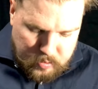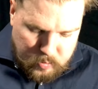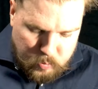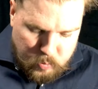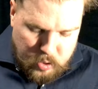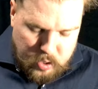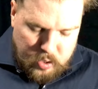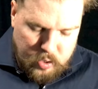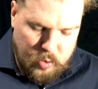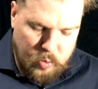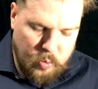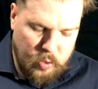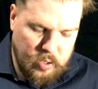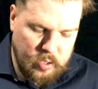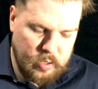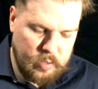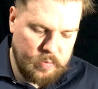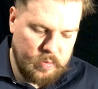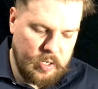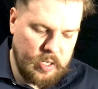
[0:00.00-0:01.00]
What a
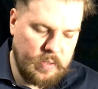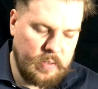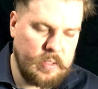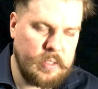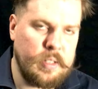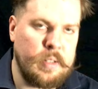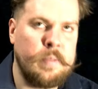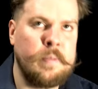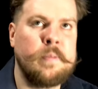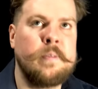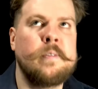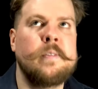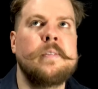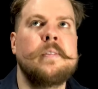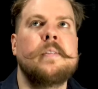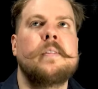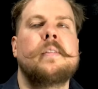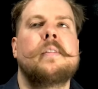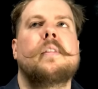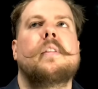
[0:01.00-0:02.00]
gorgeous fragrance.
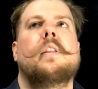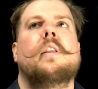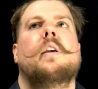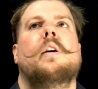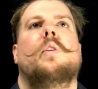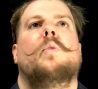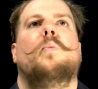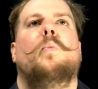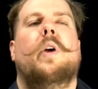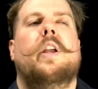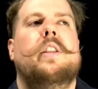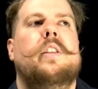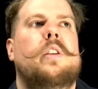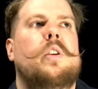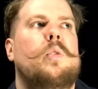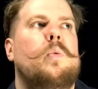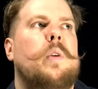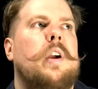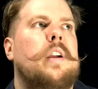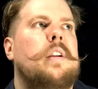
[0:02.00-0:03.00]
When do
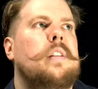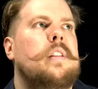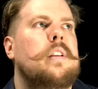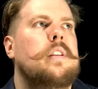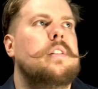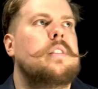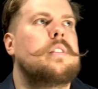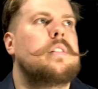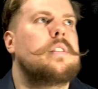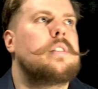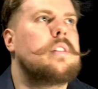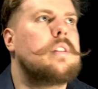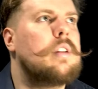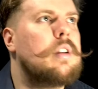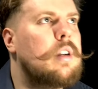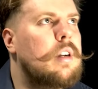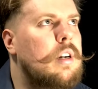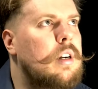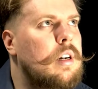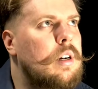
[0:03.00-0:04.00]
you wear this?
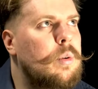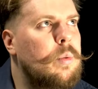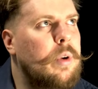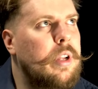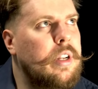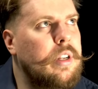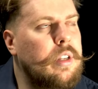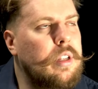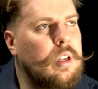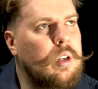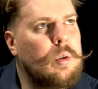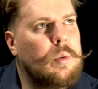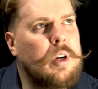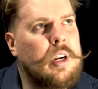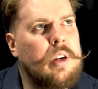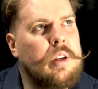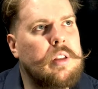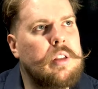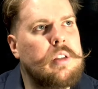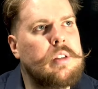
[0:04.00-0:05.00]
When do you
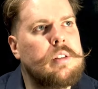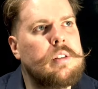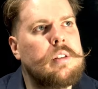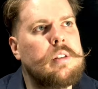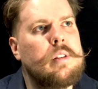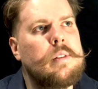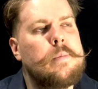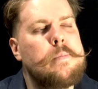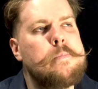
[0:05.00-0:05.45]
wear this?